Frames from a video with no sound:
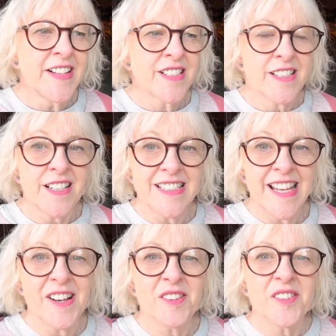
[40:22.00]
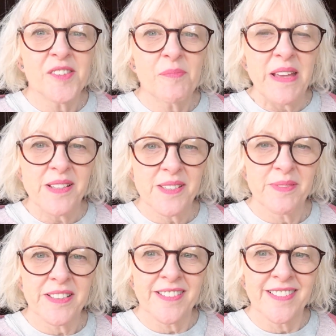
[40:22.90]
tidy out the
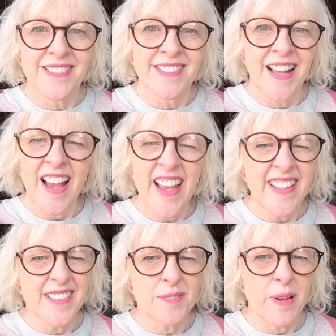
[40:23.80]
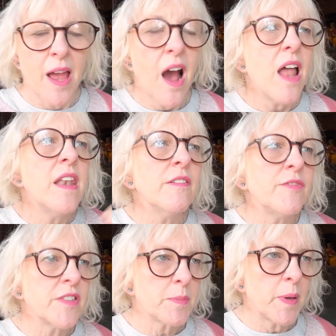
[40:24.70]
basement. I hate this, I love
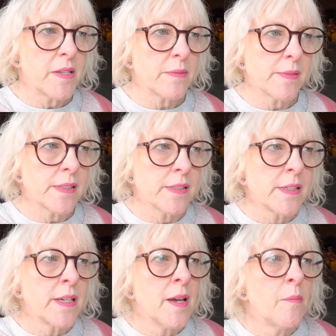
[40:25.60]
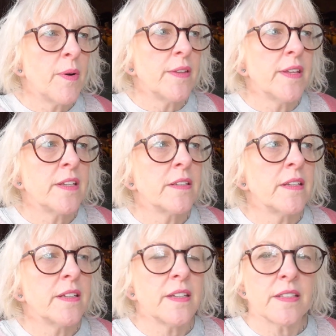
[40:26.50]
this basement, but then
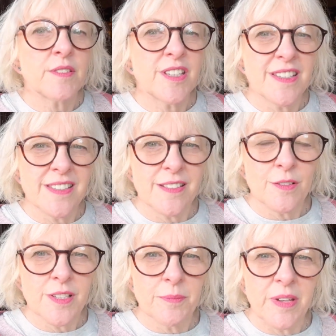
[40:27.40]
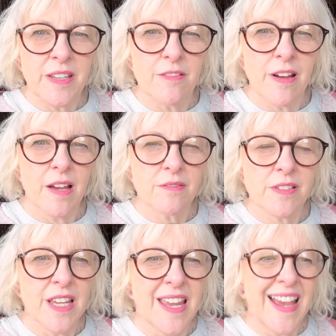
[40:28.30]
it turns into a dumping ground
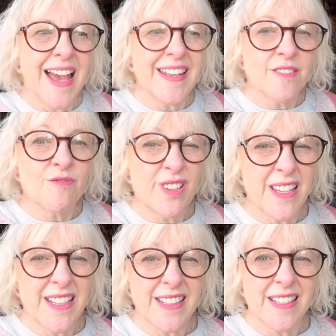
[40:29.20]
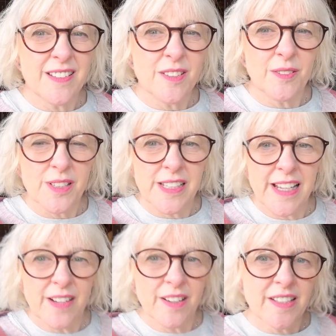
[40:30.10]
and it really needs sorting
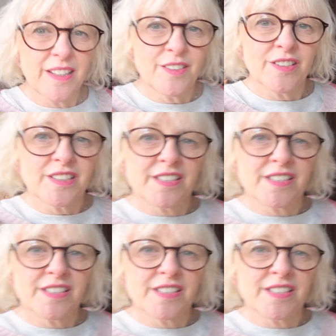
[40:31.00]
out. Can you just